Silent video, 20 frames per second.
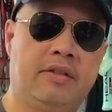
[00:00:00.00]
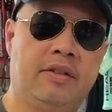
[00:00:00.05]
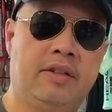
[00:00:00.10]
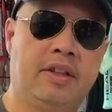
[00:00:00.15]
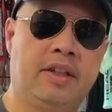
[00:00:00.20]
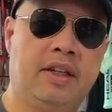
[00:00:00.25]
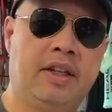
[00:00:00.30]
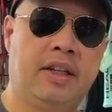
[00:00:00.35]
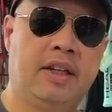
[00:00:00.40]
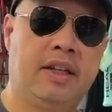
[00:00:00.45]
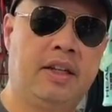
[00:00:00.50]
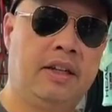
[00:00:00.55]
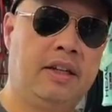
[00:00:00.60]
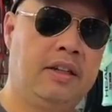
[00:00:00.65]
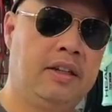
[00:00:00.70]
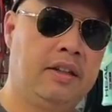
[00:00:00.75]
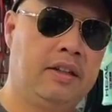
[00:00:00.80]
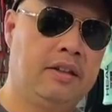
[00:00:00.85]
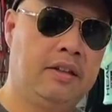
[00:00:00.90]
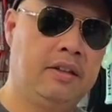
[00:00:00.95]

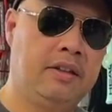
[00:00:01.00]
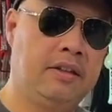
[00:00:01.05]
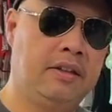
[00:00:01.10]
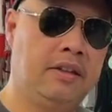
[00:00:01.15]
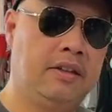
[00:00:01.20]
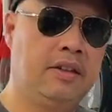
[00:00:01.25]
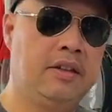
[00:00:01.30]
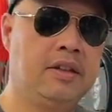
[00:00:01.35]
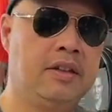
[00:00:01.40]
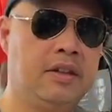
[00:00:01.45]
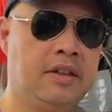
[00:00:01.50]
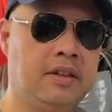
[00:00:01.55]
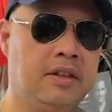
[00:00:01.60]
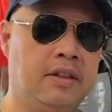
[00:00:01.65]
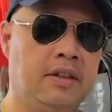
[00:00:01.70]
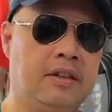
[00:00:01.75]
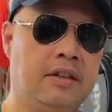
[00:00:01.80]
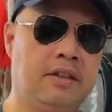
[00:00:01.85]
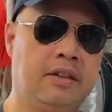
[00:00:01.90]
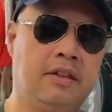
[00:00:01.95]

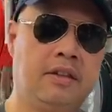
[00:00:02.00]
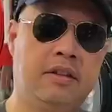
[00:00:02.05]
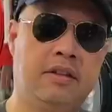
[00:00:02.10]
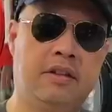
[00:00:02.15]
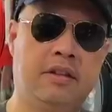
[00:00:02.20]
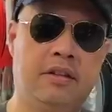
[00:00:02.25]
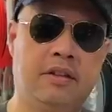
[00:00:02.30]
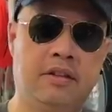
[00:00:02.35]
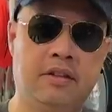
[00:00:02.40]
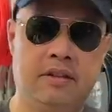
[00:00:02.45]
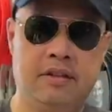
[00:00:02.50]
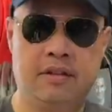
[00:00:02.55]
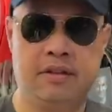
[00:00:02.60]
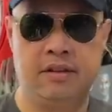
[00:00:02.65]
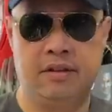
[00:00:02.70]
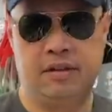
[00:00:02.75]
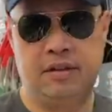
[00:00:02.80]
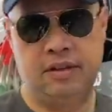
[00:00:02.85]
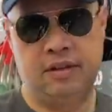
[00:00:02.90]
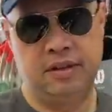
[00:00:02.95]

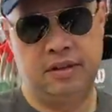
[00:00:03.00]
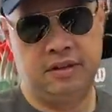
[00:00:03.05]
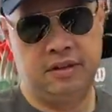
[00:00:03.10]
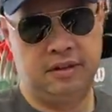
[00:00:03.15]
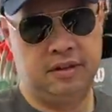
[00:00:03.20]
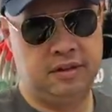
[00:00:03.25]
Nothing is said.